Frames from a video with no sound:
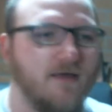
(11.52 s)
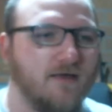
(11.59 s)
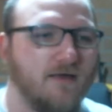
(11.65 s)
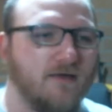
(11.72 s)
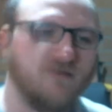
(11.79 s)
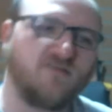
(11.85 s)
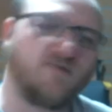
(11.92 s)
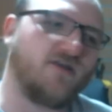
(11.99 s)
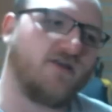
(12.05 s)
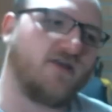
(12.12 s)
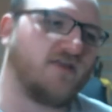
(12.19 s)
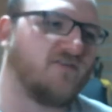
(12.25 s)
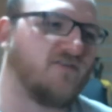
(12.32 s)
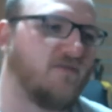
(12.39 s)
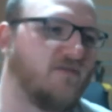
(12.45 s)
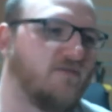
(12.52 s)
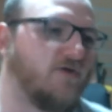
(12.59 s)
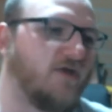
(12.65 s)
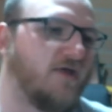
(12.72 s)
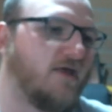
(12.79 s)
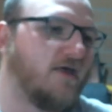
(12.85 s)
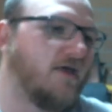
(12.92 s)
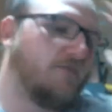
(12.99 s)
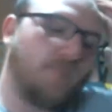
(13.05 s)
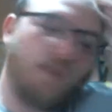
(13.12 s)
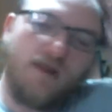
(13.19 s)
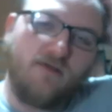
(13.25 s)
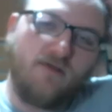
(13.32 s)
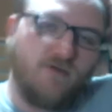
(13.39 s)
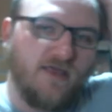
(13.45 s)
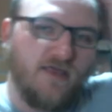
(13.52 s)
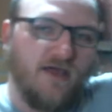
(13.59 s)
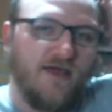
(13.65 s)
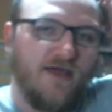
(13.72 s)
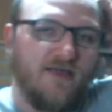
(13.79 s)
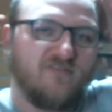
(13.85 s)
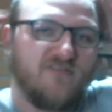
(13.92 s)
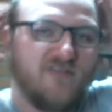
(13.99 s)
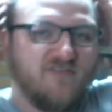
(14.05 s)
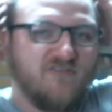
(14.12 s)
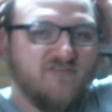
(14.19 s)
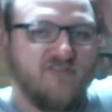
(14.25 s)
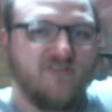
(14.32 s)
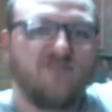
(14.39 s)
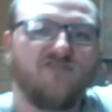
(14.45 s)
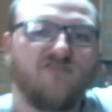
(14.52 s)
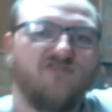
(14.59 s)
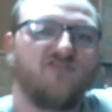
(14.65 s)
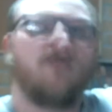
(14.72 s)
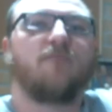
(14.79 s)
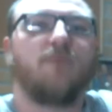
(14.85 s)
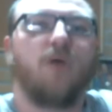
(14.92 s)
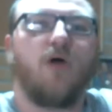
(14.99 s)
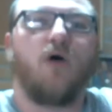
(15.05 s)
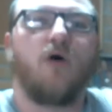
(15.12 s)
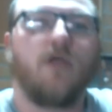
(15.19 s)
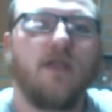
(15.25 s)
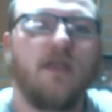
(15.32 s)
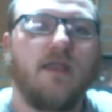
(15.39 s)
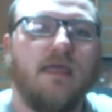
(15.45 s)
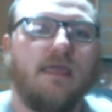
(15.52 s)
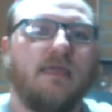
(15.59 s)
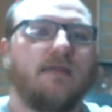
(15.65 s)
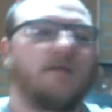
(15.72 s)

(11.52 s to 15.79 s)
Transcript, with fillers: because I gotta eat at some point. But anyway, guys, let's just jump on in.